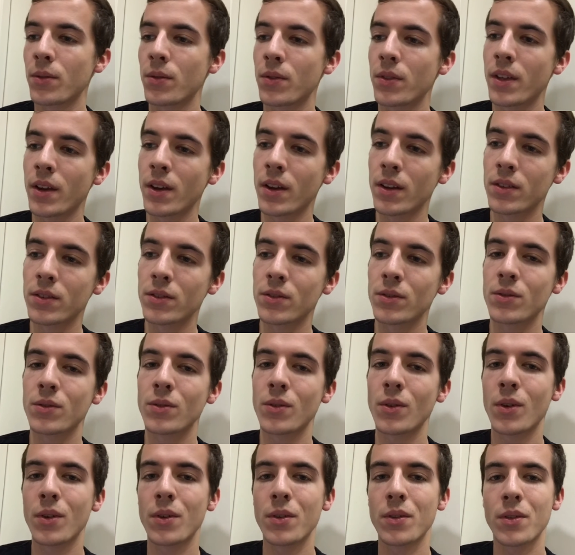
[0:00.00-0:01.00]
that,
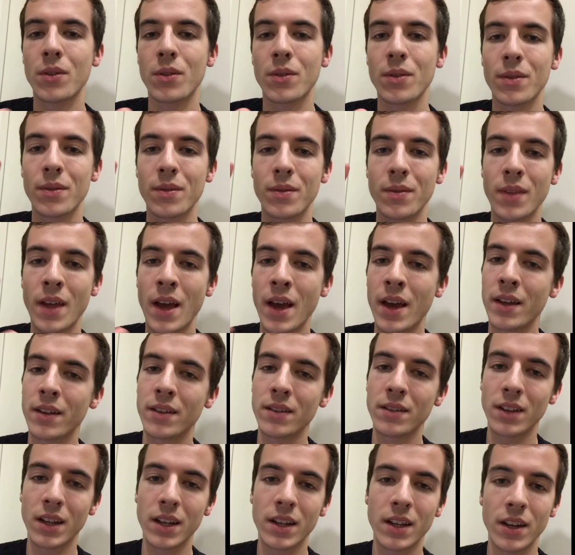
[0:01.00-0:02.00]

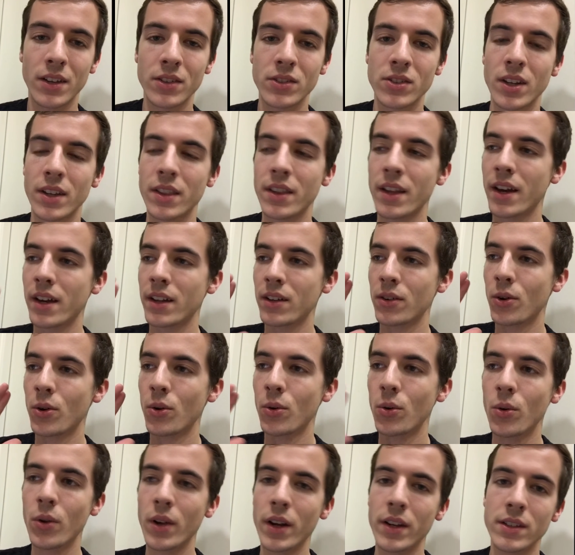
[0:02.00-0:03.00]
like I said, that
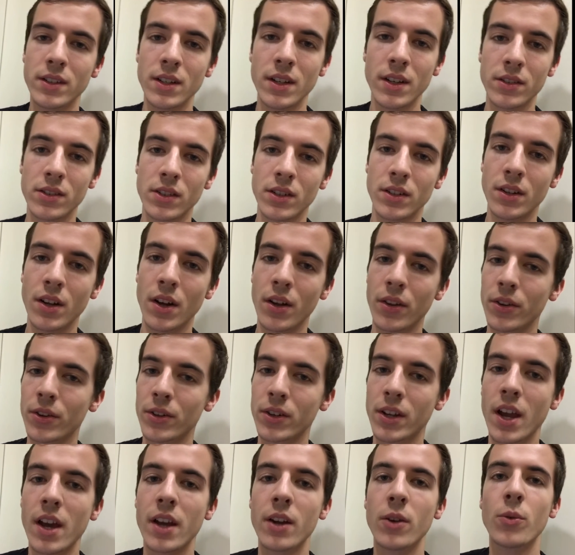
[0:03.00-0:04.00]
whole idea is another
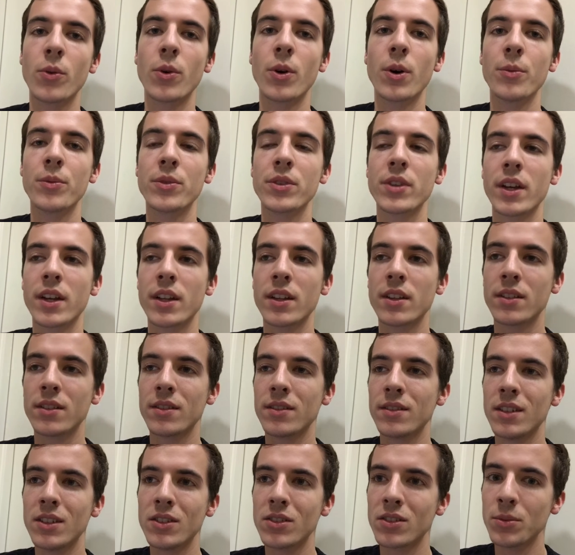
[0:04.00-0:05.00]
can of worms that
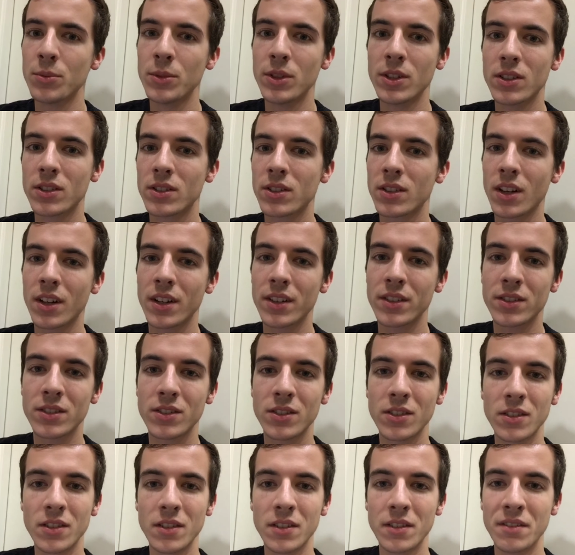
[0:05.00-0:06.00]
needs to be
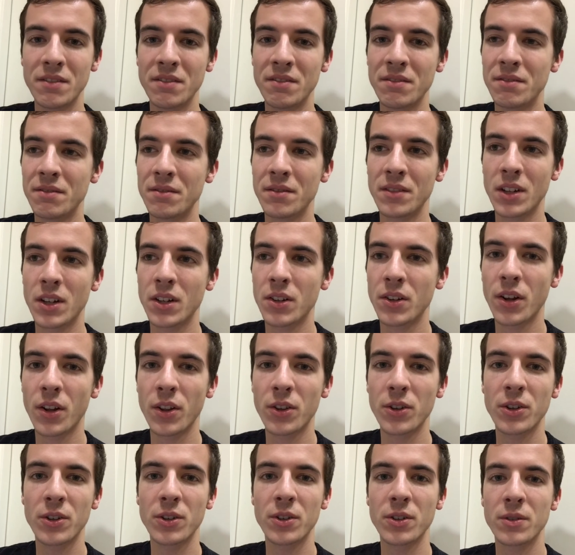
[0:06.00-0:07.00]
discussed in
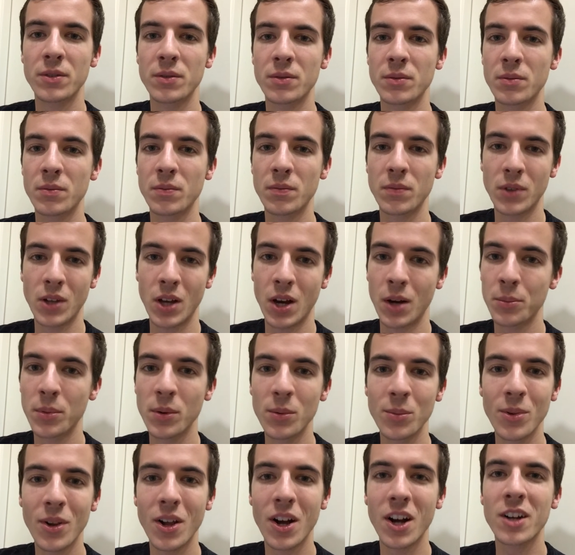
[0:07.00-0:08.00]
another couple
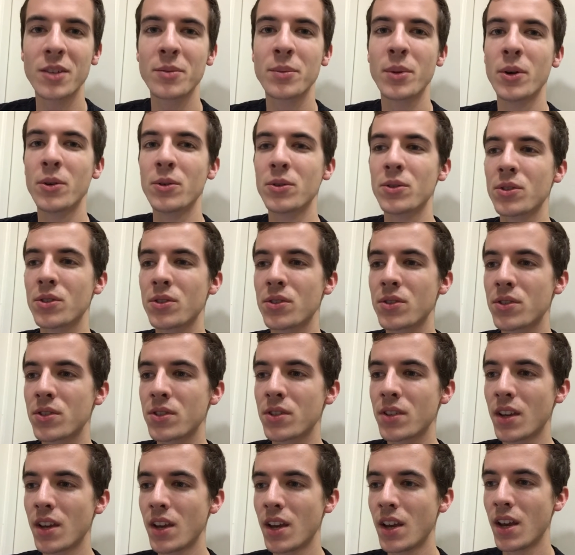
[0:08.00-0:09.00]
blog
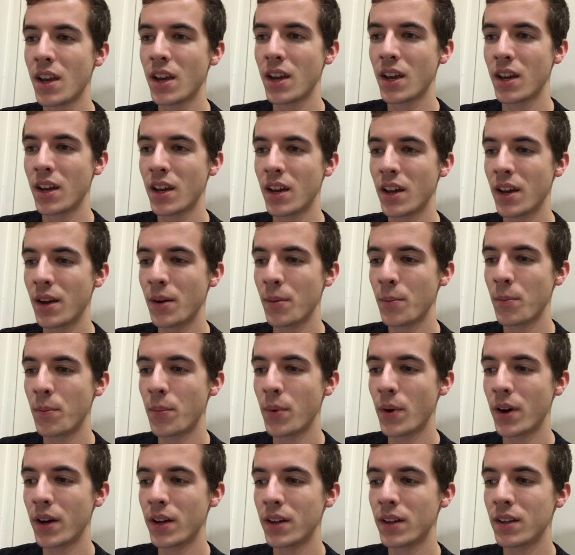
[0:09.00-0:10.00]
posts.
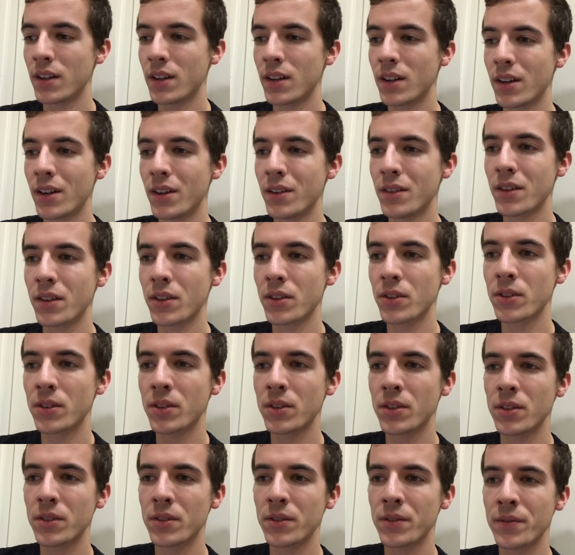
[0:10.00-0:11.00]
But
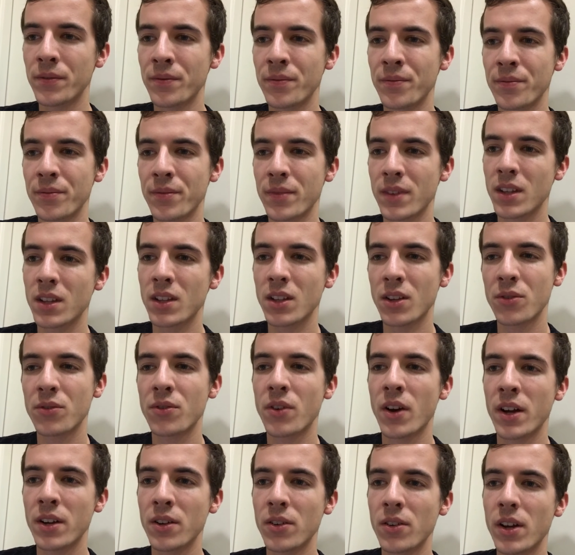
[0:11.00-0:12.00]
a
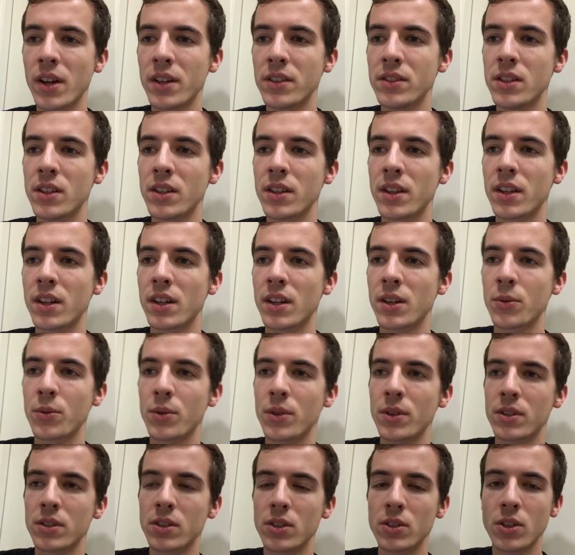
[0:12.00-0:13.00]
final idea that I
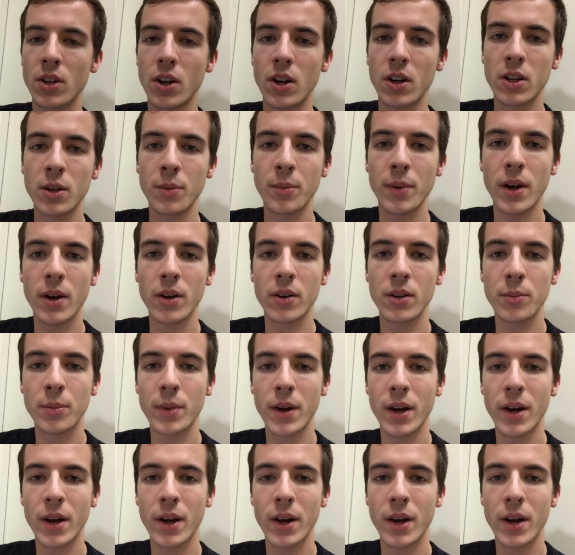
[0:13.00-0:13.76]
wanted to talk about